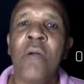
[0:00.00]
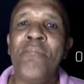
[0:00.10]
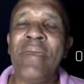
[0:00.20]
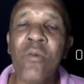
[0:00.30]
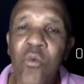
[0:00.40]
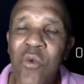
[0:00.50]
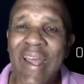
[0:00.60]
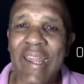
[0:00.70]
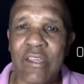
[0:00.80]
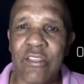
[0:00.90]
be
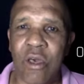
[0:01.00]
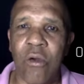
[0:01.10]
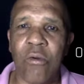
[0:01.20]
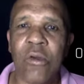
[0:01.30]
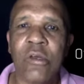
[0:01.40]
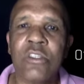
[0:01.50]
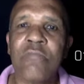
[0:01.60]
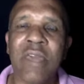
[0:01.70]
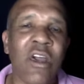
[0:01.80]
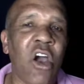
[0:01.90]
willing, though, to
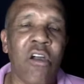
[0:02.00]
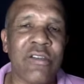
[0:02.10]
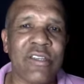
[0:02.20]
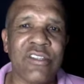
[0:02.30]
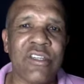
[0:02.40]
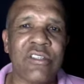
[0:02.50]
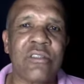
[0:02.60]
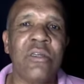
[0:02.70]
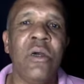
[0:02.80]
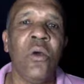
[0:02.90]
make a hard decision,
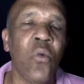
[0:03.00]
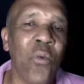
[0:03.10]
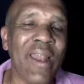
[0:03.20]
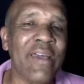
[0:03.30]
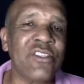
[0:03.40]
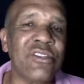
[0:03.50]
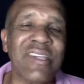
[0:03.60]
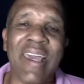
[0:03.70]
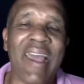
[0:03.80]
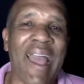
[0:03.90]
willing to
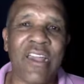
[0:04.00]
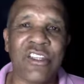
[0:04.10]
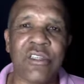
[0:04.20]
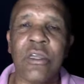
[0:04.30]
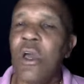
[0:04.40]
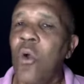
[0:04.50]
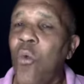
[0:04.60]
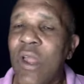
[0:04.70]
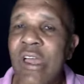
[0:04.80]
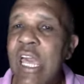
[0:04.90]
take action,
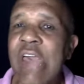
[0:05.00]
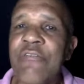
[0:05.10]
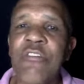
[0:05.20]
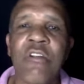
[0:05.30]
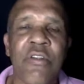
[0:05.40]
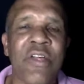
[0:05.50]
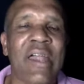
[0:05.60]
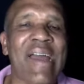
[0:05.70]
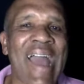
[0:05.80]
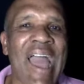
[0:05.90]
whatever
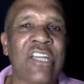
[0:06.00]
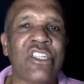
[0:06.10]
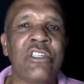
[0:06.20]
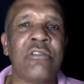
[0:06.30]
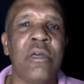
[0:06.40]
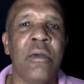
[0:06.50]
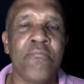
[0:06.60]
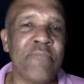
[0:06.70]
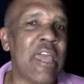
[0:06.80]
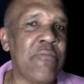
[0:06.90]
that action
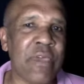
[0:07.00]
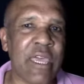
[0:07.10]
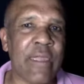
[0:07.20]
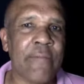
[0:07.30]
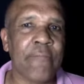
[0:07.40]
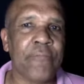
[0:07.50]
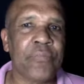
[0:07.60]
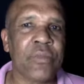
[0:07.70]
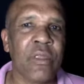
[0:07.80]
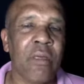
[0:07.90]
may be.
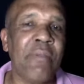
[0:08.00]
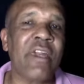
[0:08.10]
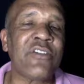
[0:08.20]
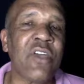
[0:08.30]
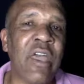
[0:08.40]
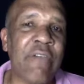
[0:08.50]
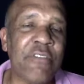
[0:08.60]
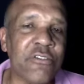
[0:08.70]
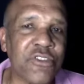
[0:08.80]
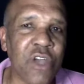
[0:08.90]
Because if
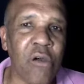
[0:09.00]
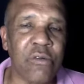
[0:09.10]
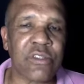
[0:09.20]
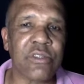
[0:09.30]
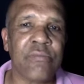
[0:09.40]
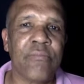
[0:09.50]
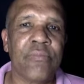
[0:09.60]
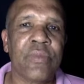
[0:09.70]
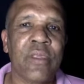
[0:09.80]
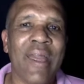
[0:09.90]
you don't
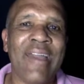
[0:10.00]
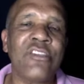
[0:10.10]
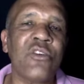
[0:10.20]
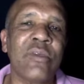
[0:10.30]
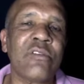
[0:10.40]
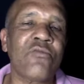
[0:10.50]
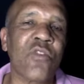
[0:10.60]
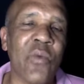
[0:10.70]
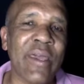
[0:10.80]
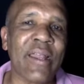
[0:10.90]
and do it
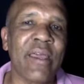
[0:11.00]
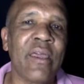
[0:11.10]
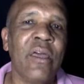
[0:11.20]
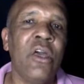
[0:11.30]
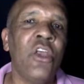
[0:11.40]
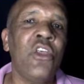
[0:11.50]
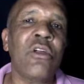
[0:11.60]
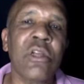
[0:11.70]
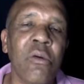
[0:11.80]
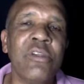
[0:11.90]
quickly, you're
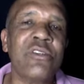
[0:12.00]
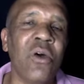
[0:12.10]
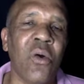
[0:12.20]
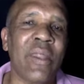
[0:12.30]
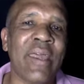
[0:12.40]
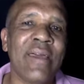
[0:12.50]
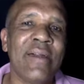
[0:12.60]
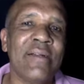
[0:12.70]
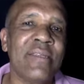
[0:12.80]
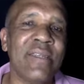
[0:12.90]
going to only
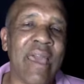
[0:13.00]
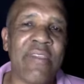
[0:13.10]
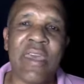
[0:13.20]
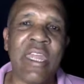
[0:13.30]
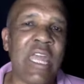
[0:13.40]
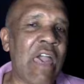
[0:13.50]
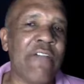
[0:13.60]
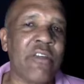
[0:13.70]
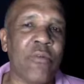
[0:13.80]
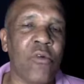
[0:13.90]
delay the
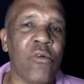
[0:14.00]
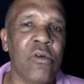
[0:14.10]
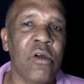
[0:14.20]
inevitable.